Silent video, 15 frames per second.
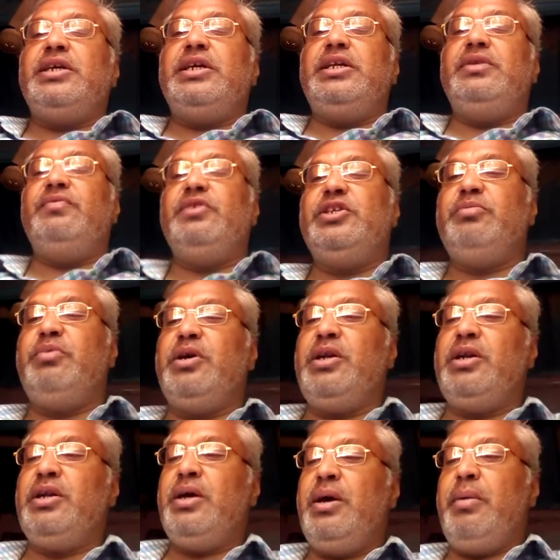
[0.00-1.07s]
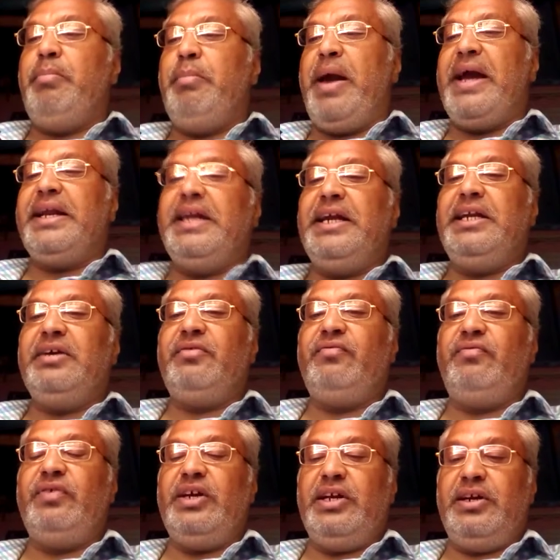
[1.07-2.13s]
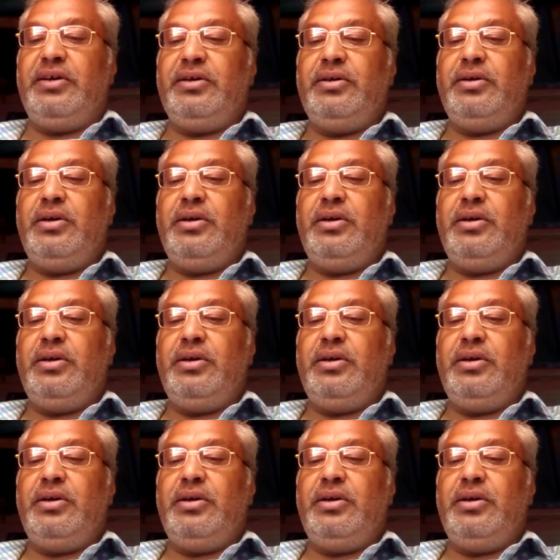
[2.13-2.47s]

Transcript: invisible magnetic field.